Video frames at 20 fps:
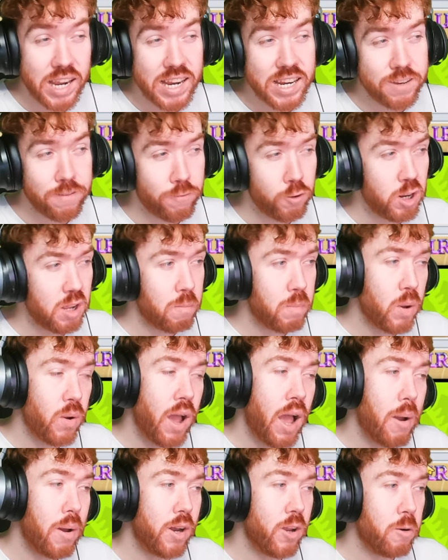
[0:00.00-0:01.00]
is fully built
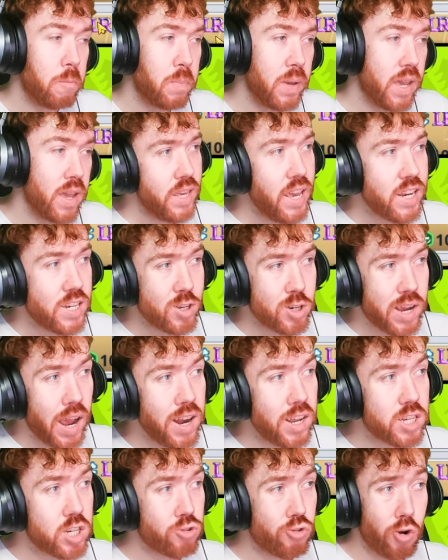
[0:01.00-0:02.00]
out a little bit. Yeah, so kind
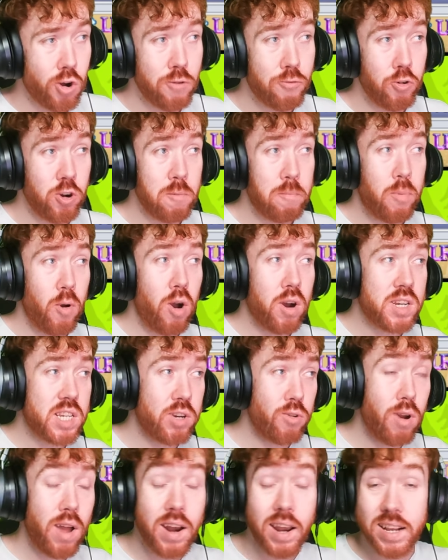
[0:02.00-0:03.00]
of scrolling through the box,
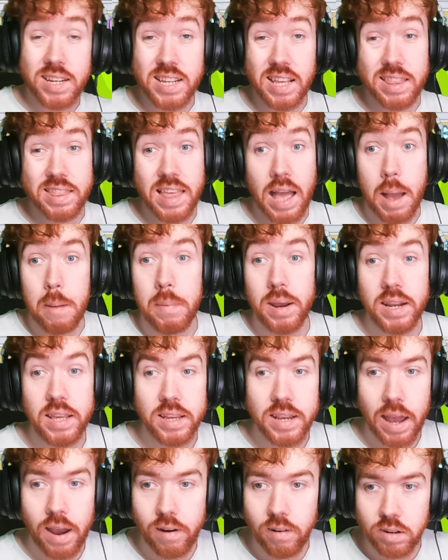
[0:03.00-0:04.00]
there aren't, like I said, that many
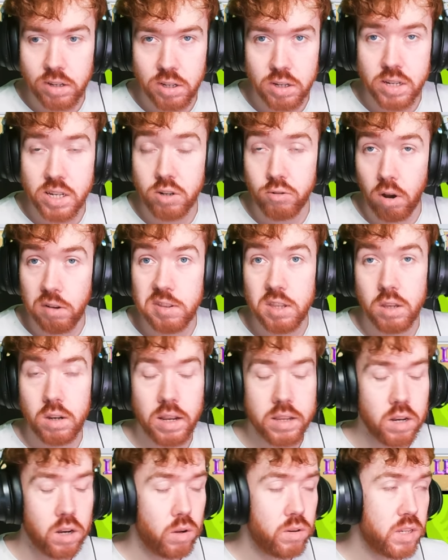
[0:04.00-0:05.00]
characters. Granted,
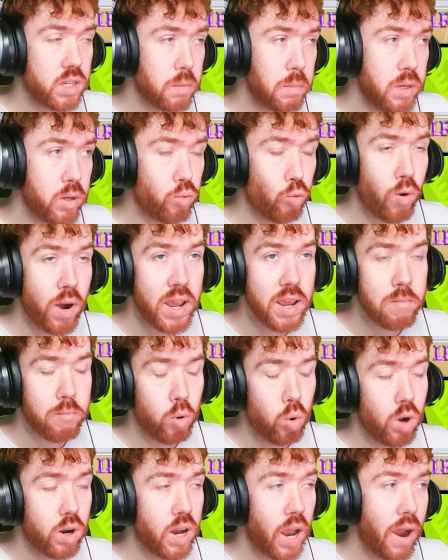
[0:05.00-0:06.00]
there's going to be Grey and
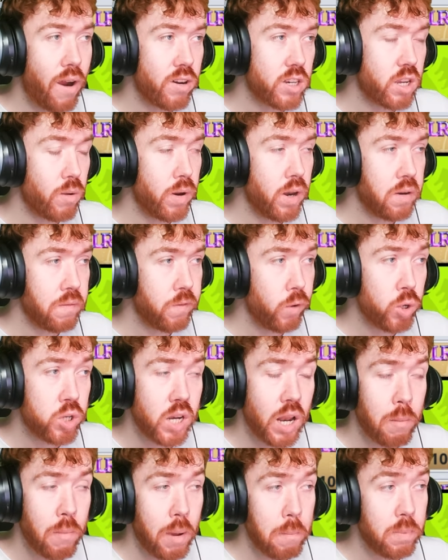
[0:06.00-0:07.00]
more characters coming out in the future
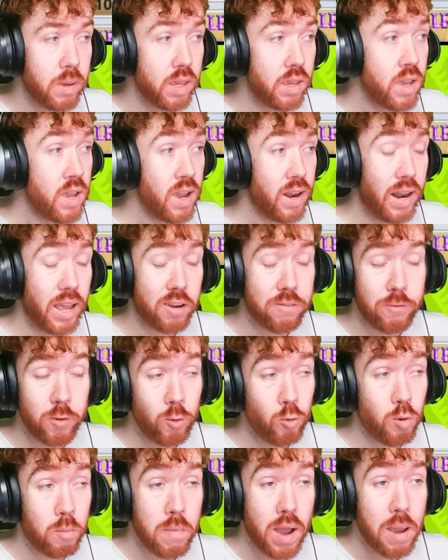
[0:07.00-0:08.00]
that might be, like
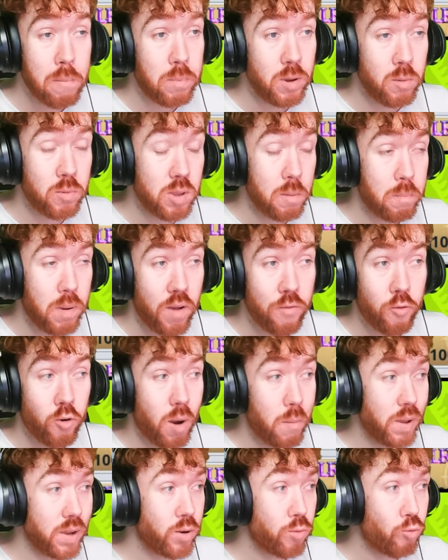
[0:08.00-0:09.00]
Funeral might be with the buffer
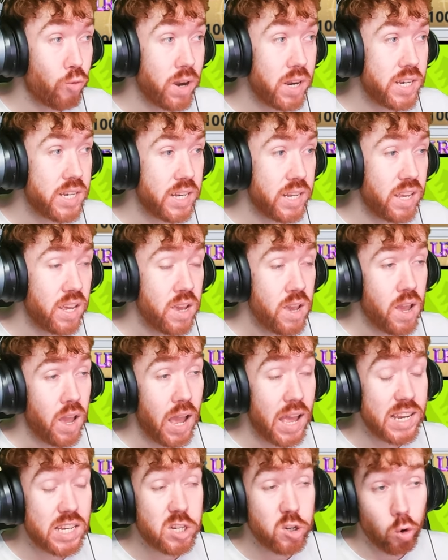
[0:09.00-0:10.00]
up like crazy.
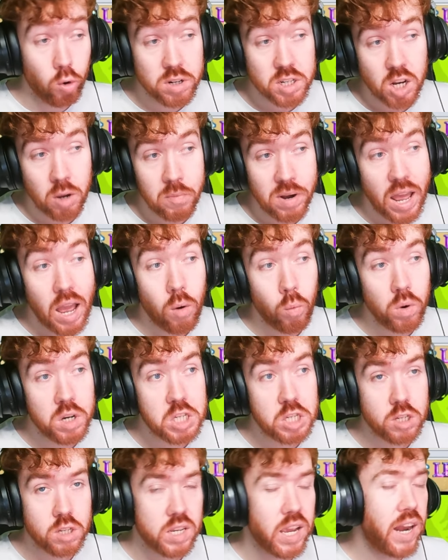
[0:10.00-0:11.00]
Zora's coming out,
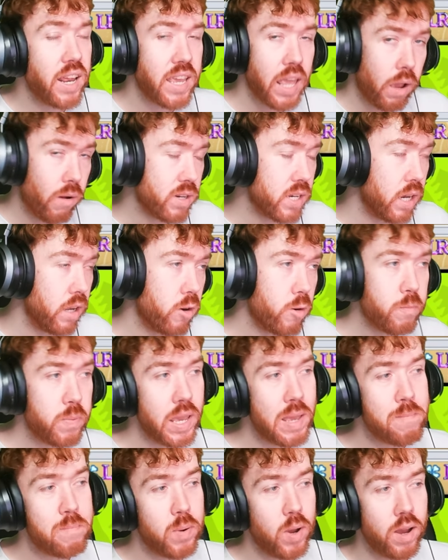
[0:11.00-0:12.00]
which kind of counts a little
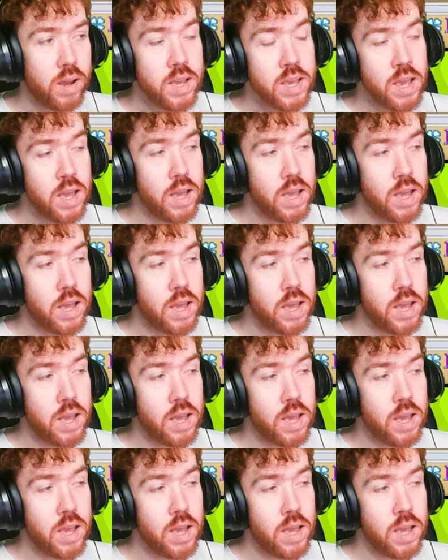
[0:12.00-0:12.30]
bit, but